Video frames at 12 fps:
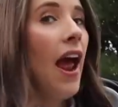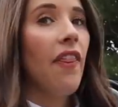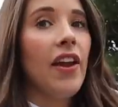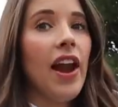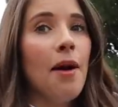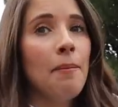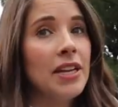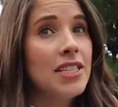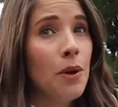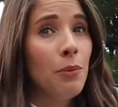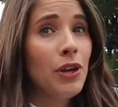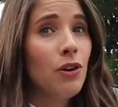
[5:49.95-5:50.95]
And then I have my
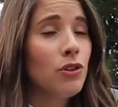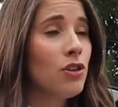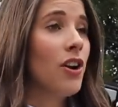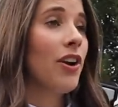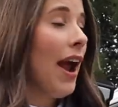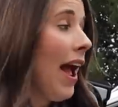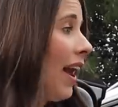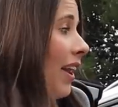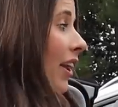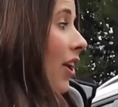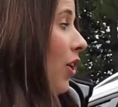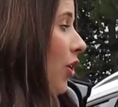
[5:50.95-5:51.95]
10-week-old daughter,
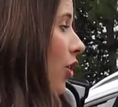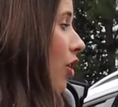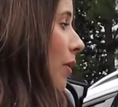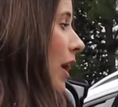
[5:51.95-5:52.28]
Hattie, who